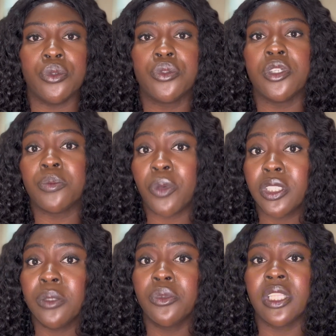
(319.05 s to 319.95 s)
So it's
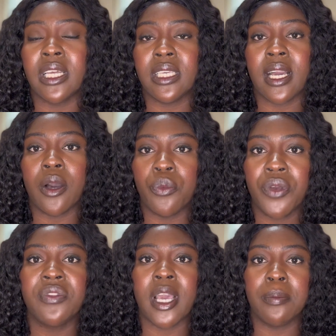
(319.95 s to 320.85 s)
possible that they can
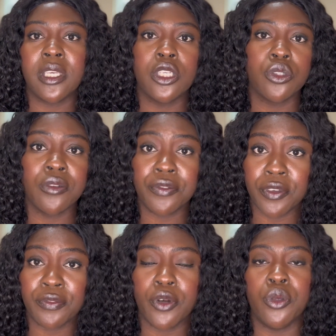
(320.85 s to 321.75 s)
waive the application fee
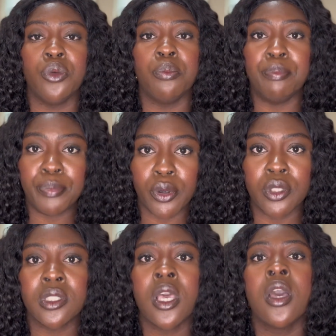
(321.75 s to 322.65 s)
for you,
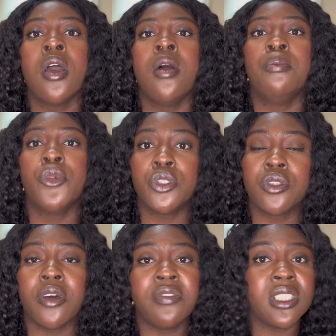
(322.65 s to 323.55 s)
but
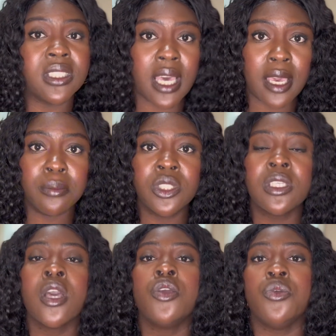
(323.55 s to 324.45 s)
most of the times
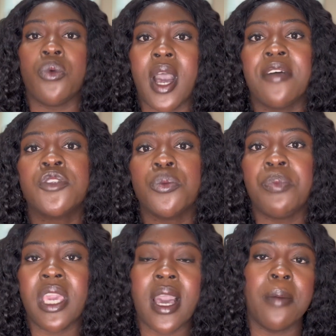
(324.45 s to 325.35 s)
you have to
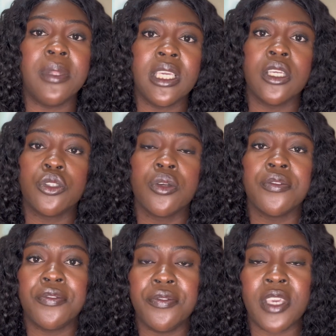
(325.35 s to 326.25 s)
pay
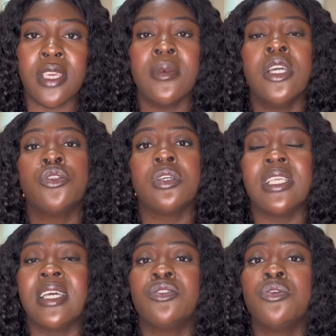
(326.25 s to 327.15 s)
application fee. So
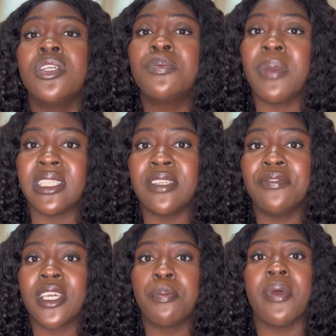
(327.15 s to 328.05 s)
there's no
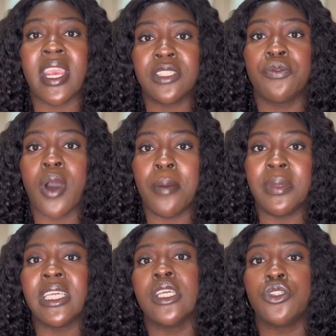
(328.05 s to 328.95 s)
specific price for
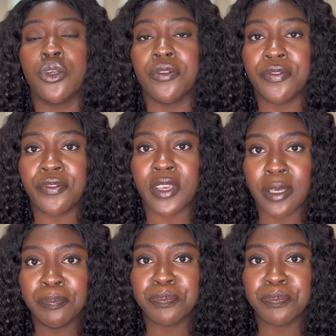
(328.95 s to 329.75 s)
application fee.